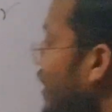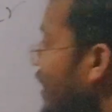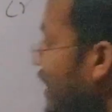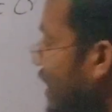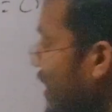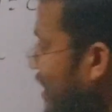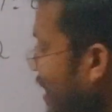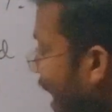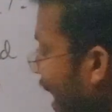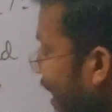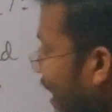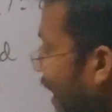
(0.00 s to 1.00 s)
So this
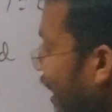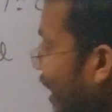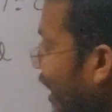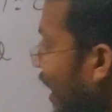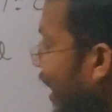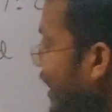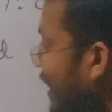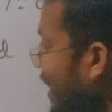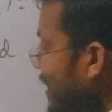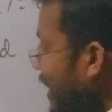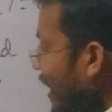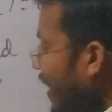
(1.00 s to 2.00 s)
angle and
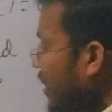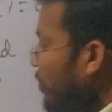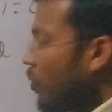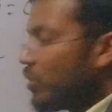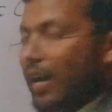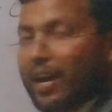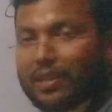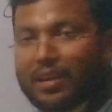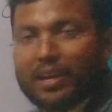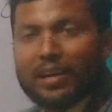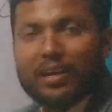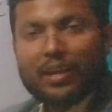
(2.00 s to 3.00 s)
this angle both are
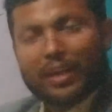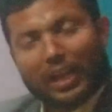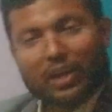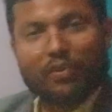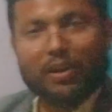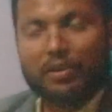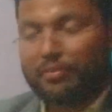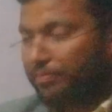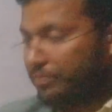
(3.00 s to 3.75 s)
the equal.